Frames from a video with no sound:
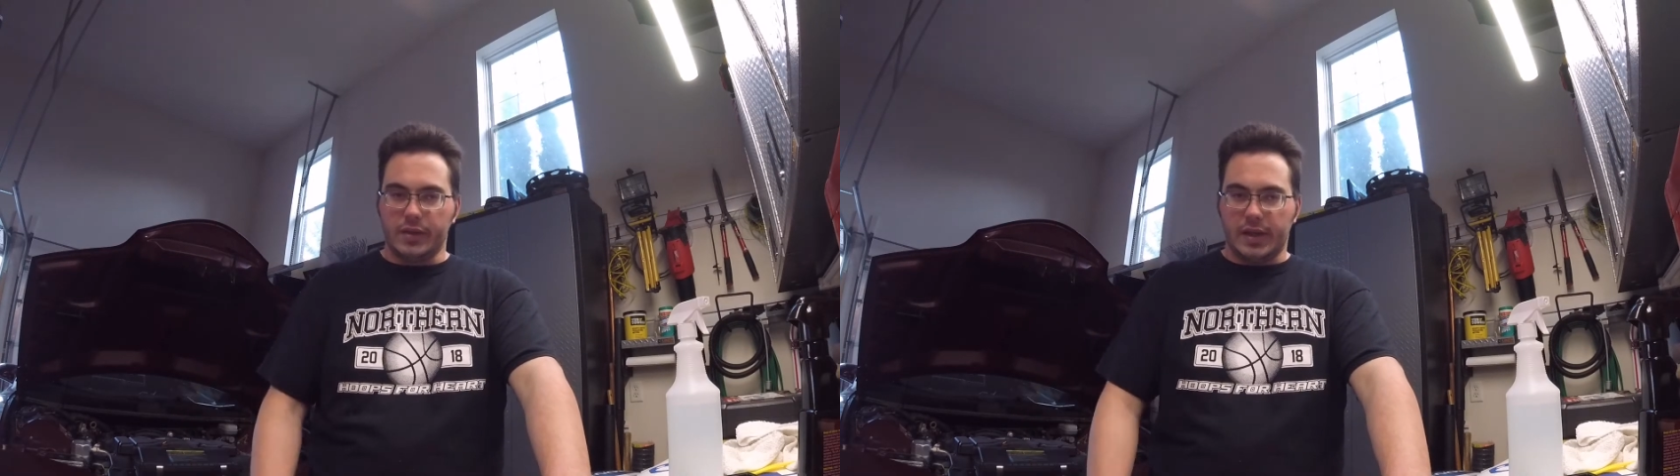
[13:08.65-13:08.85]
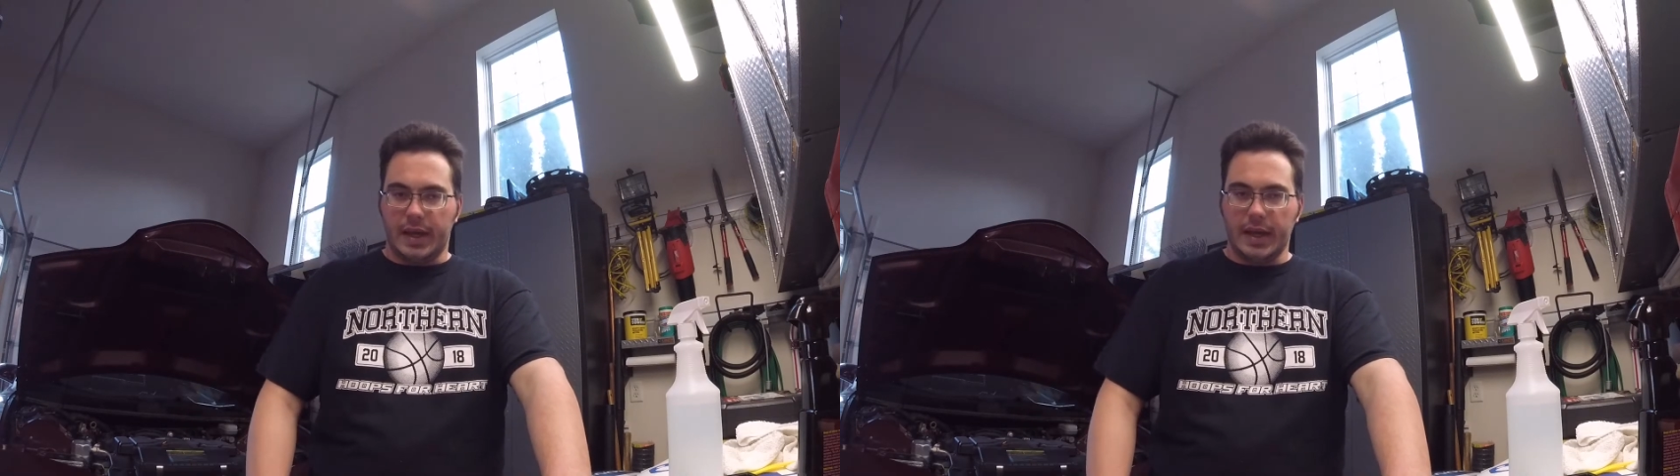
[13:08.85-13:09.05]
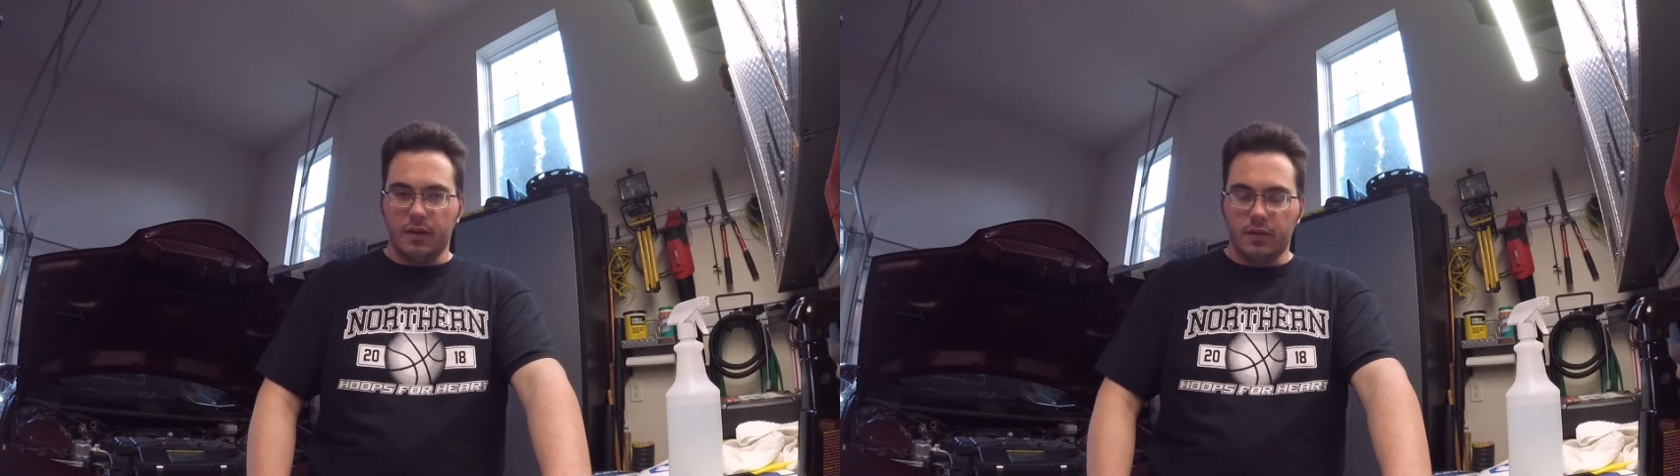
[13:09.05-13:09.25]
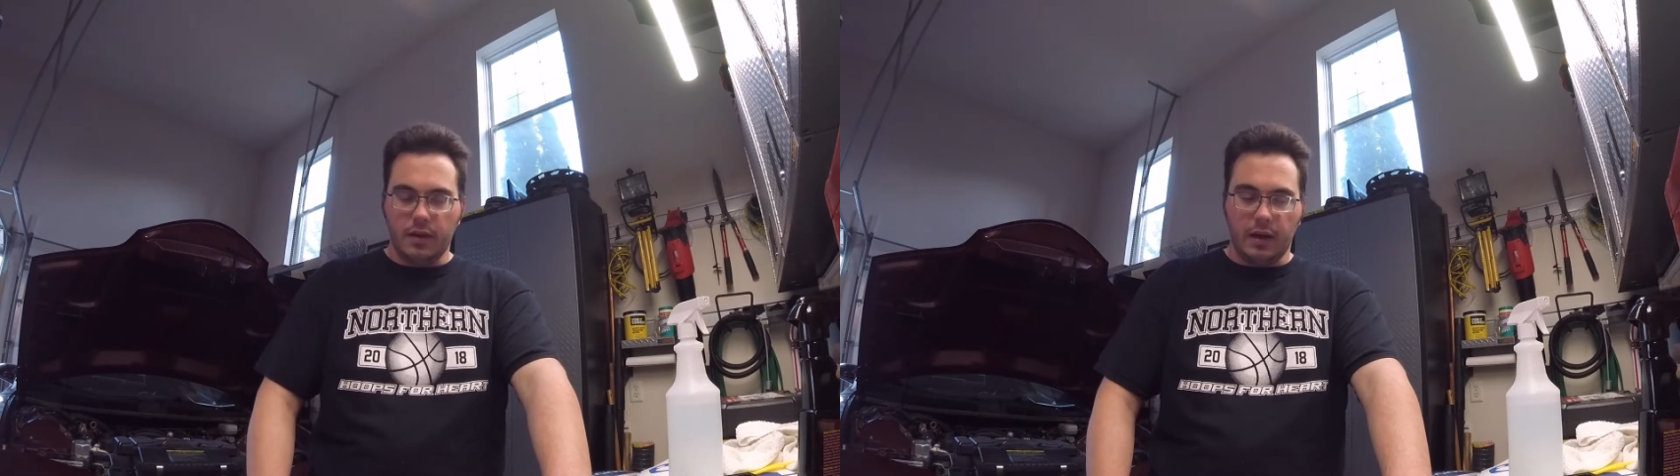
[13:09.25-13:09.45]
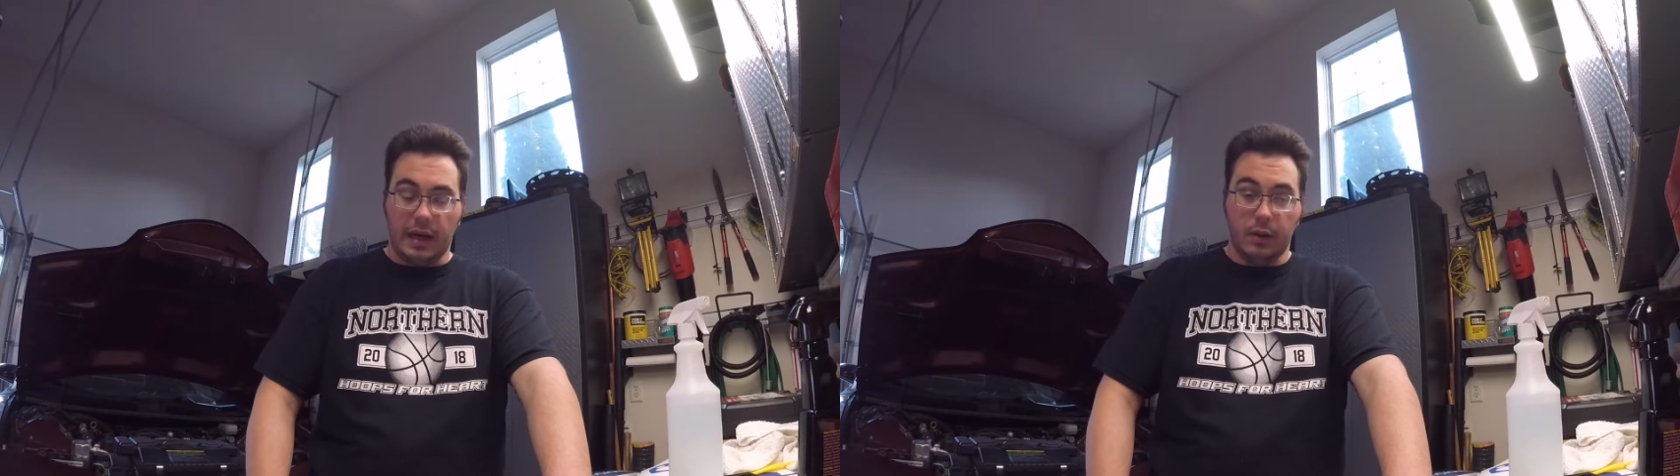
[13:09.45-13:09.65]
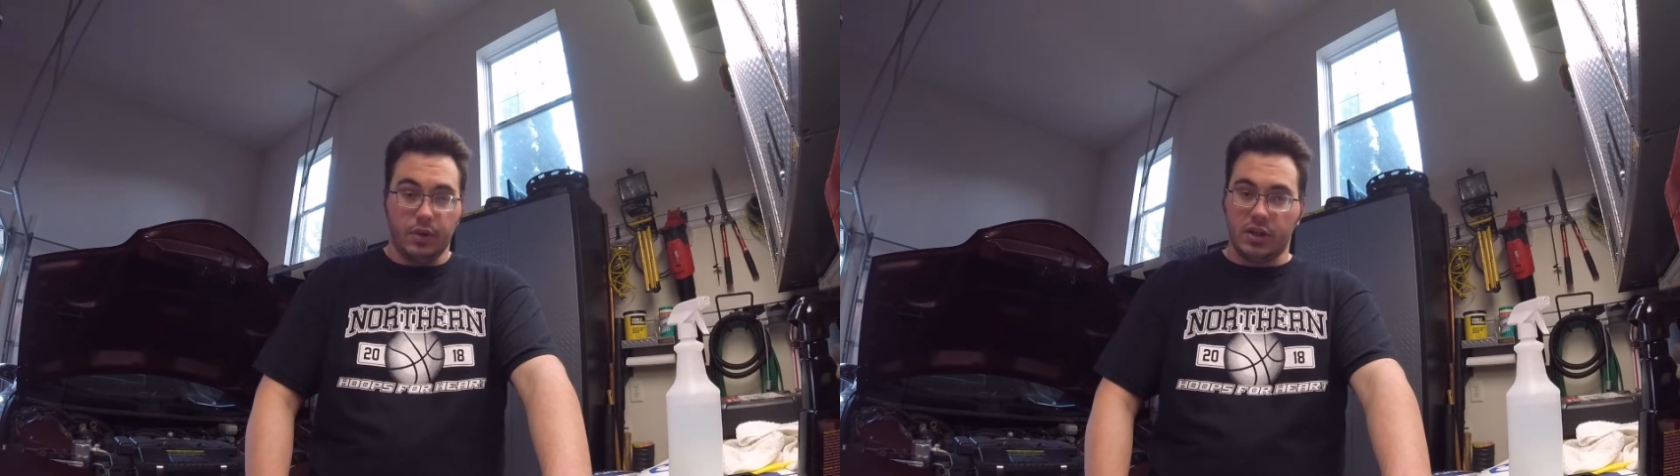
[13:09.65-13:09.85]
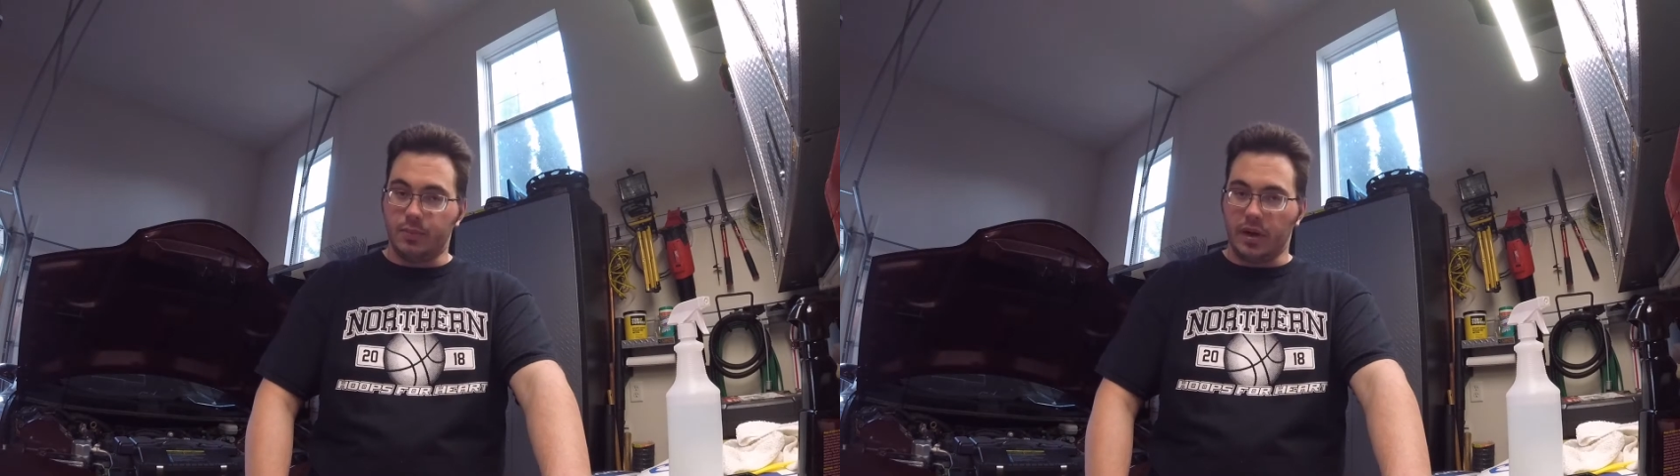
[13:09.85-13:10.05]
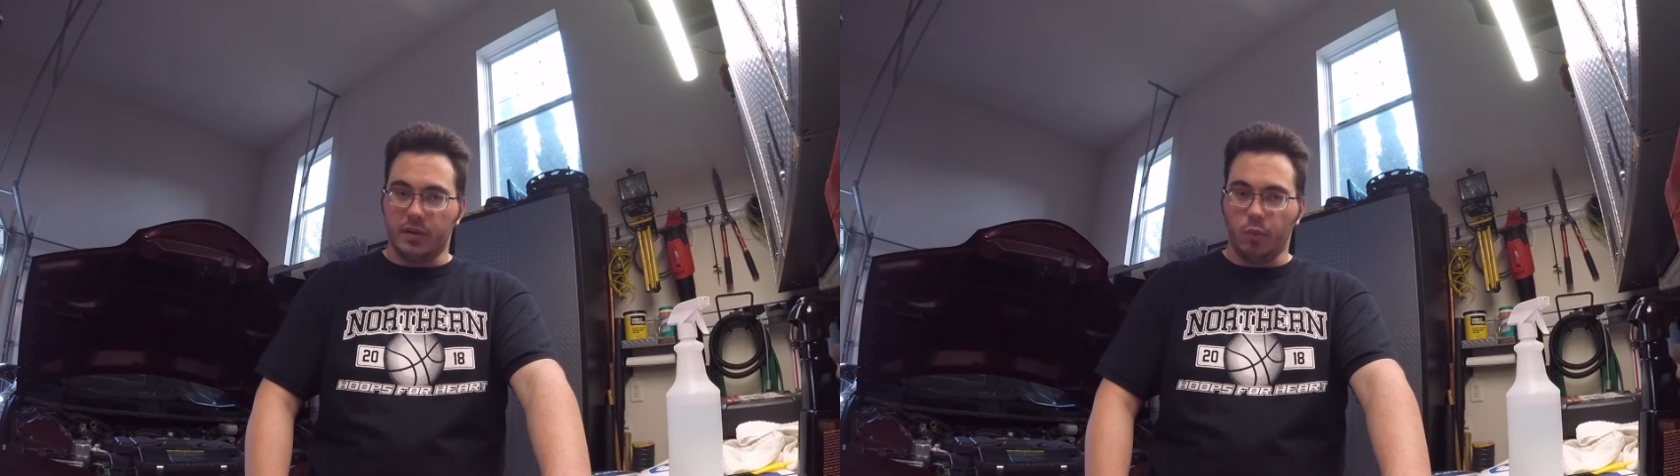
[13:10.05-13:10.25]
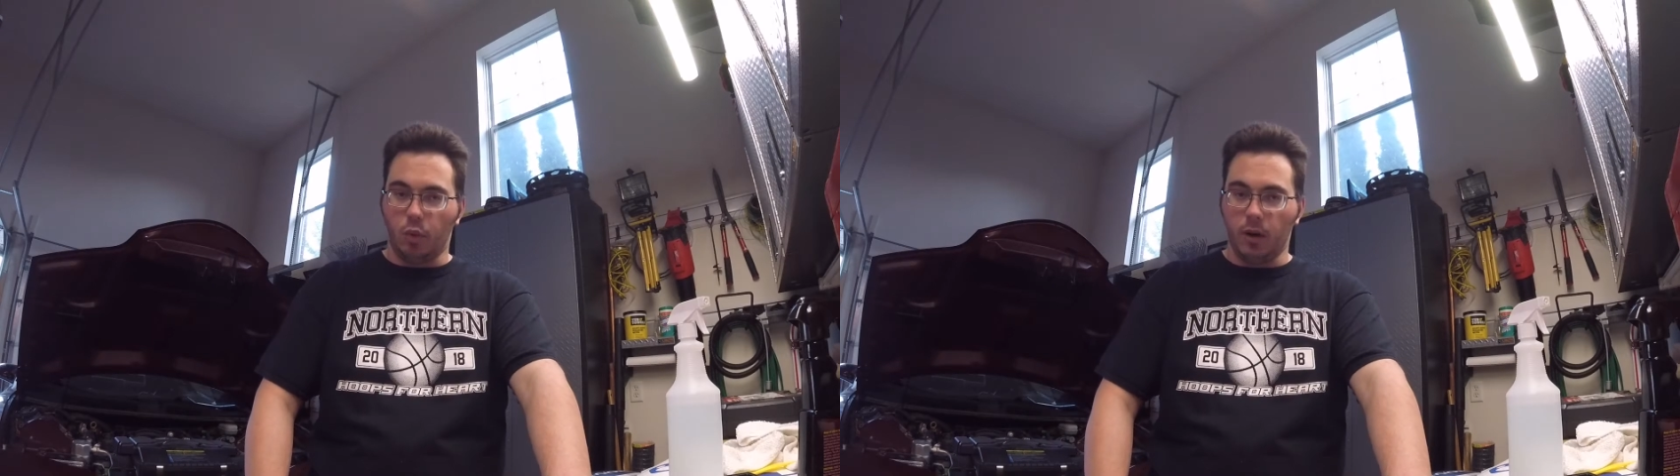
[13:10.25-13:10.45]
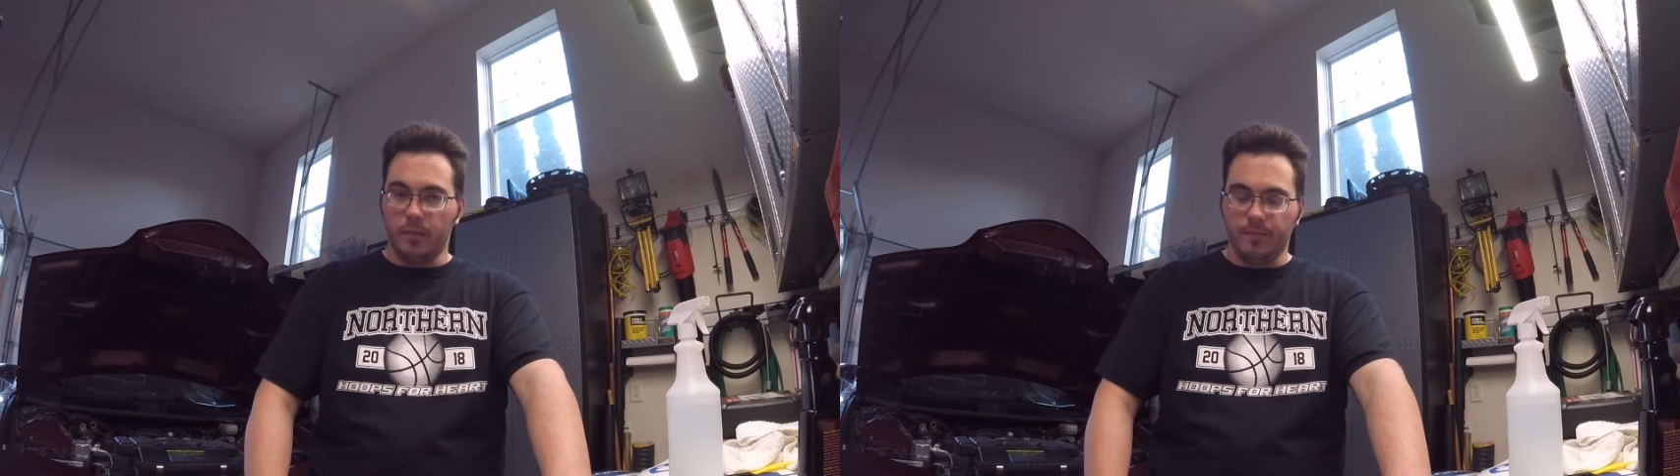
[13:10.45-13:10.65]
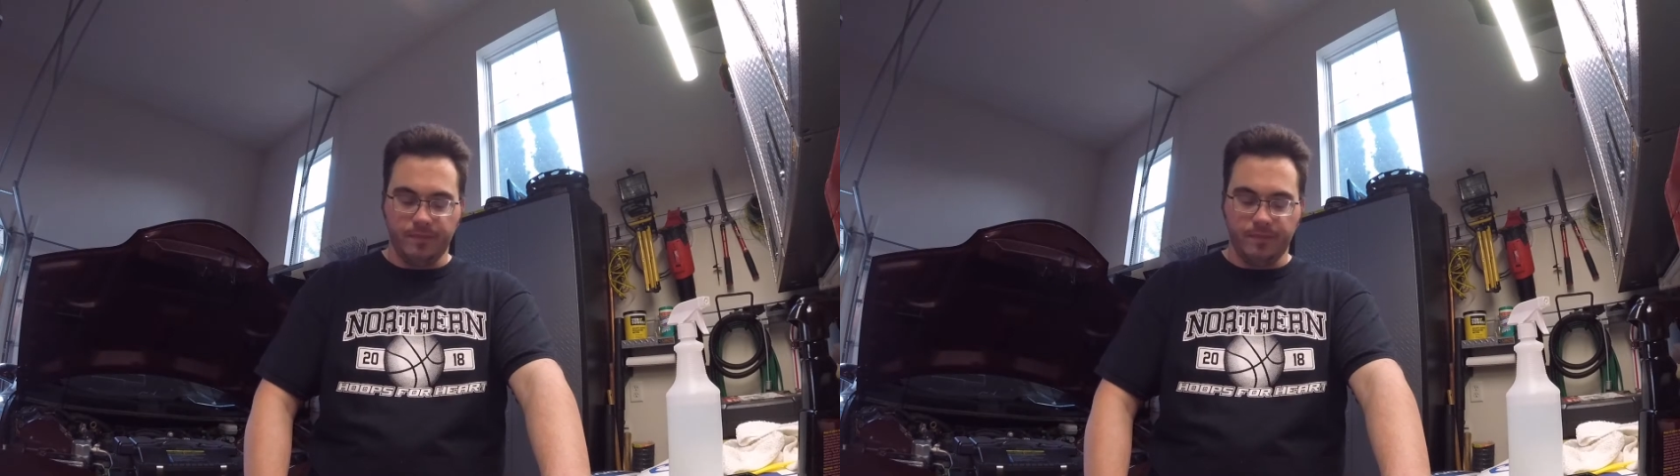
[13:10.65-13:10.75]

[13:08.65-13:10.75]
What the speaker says: kit, I would expect more.